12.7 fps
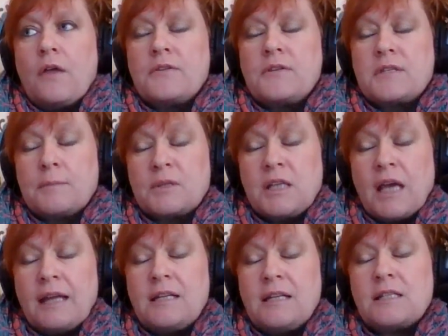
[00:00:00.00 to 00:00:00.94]

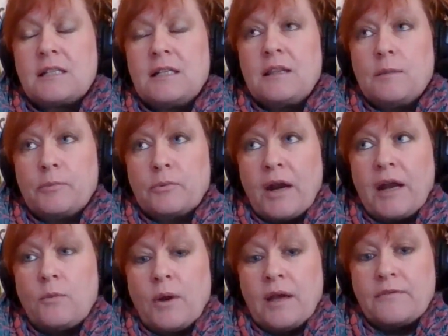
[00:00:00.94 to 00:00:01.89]
Simultaneously, the
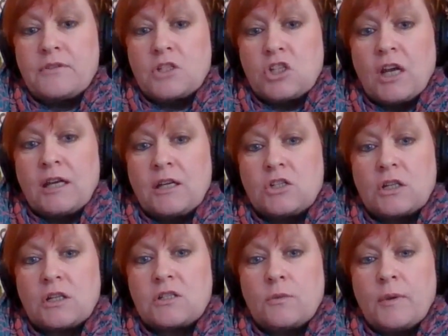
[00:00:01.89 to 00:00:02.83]
brainwaves are
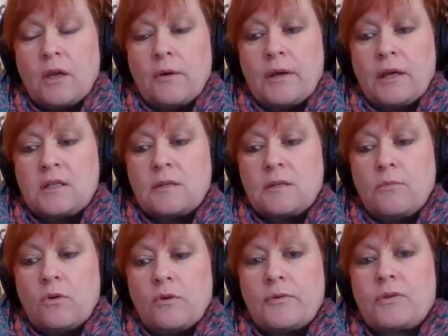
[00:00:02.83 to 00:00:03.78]
changing, so we're going into
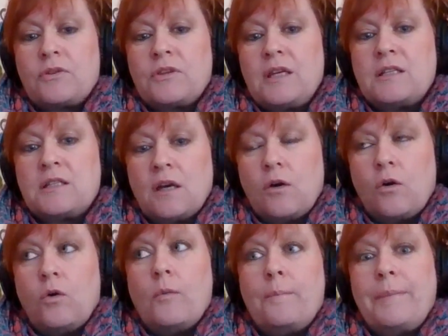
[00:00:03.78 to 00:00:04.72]
more of a theta
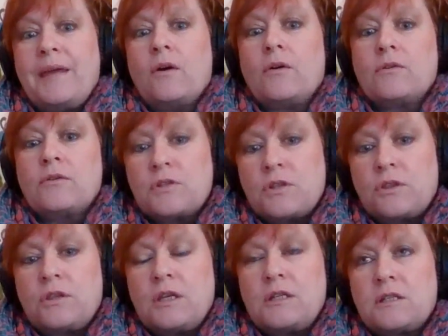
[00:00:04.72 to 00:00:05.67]
or beyond the
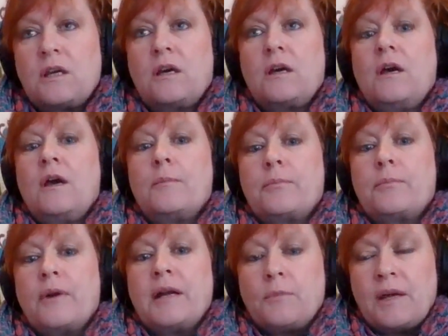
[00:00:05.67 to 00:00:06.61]
theta
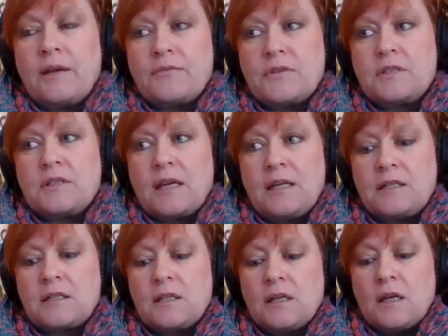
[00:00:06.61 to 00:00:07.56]
brainwave
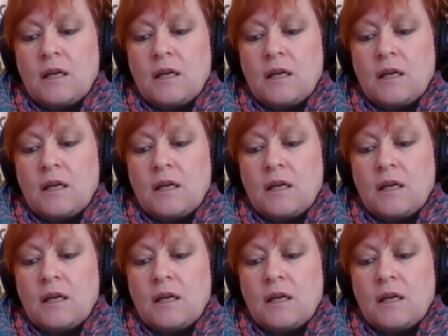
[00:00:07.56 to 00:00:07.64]
state.